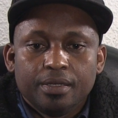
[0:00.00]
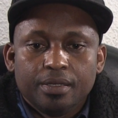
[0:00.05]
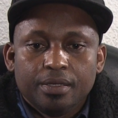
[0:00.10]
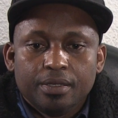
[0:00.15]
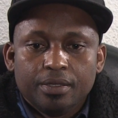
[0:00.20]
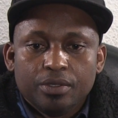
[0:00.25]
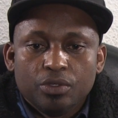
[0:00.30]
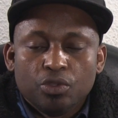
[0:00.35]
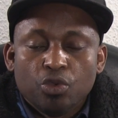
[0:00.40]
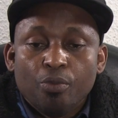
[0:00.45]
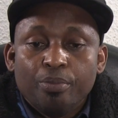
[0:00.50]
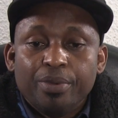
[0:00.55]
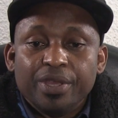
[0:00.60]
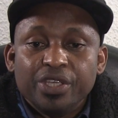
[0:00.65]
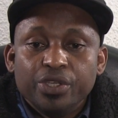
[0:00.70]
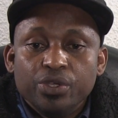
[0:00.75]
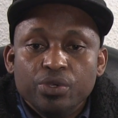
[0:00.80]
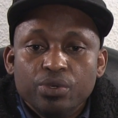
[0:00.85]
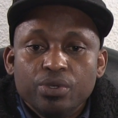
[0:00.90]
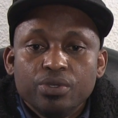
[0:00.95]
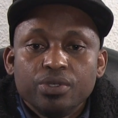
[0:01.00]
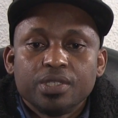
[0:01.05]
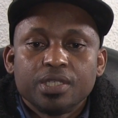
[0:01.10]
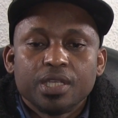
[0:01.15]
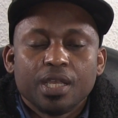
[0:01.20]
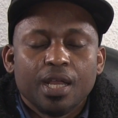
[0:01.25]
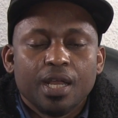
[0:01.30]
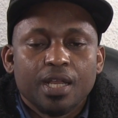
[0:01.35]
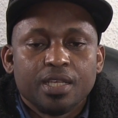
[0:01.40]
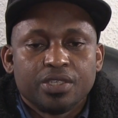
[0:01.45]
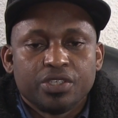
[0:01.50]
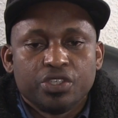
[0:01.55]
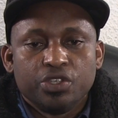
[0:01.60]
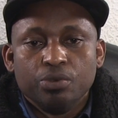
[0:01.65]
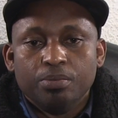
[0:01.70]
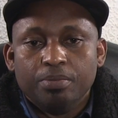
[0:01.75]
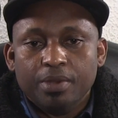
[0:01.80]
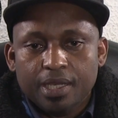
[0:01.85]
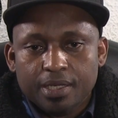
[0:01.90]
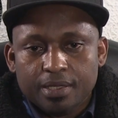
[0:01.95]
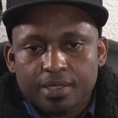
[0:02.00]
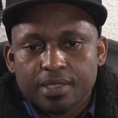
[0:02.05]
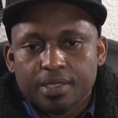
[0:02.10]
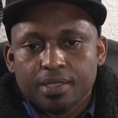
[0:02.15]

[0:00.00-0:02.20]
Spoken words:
to be used as tubeless.